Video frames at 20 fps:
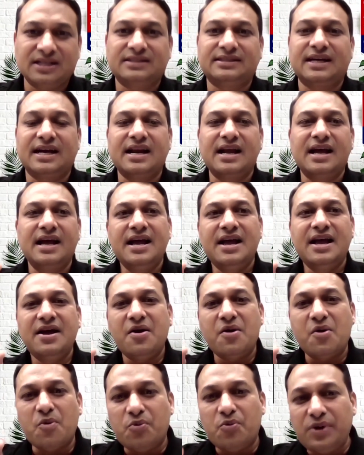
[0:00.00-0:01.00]
They said,
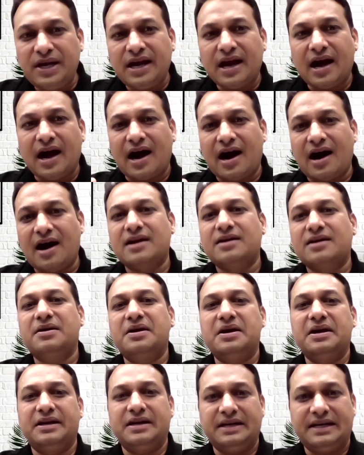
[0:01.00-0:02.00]
we
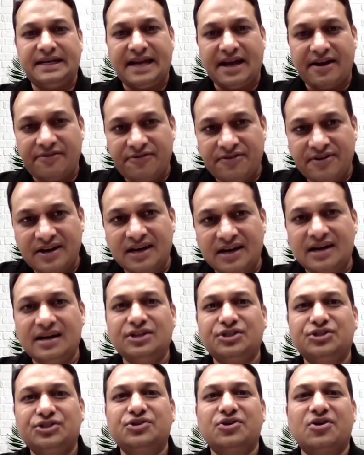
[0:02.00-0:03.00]
are
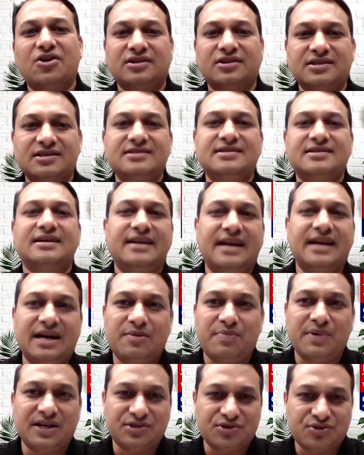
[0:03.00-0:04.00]
definitely sure this is a
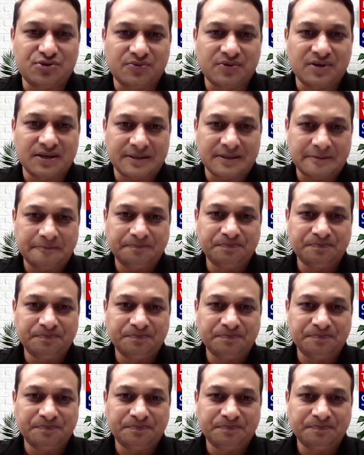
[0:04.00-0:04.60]
great place to work.